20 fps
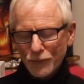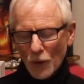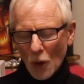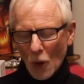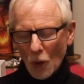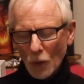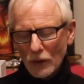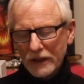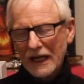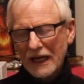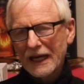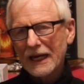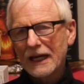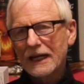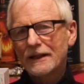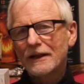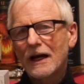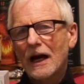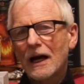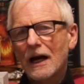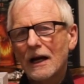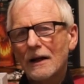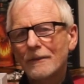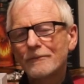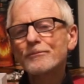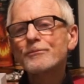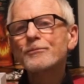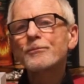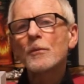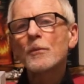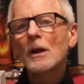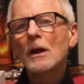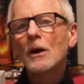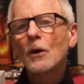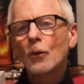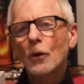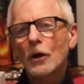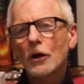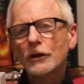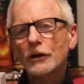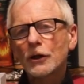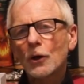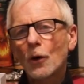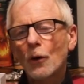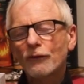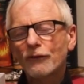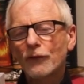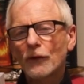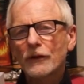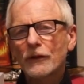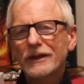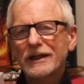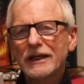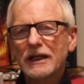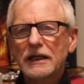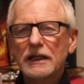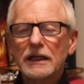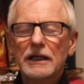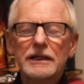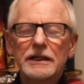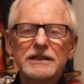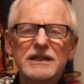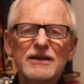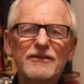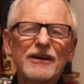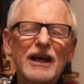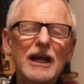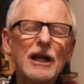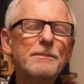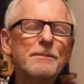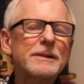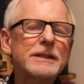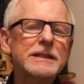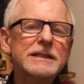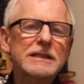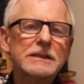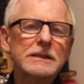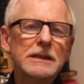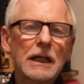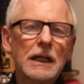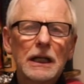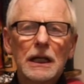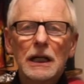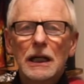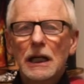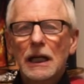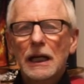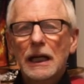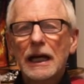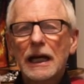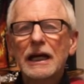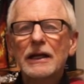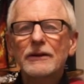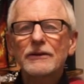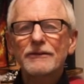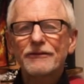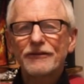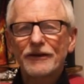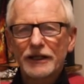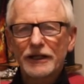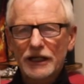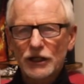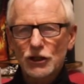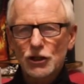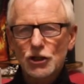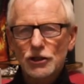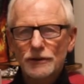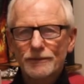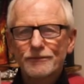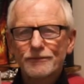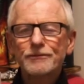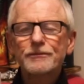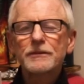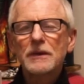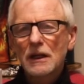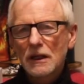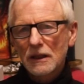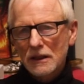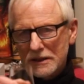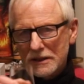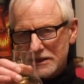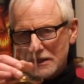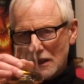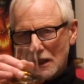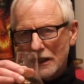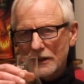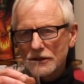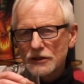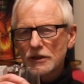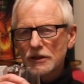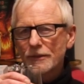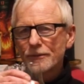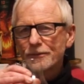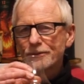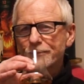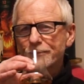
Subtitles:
Okay, we're going to go for the development and the finish. Solange.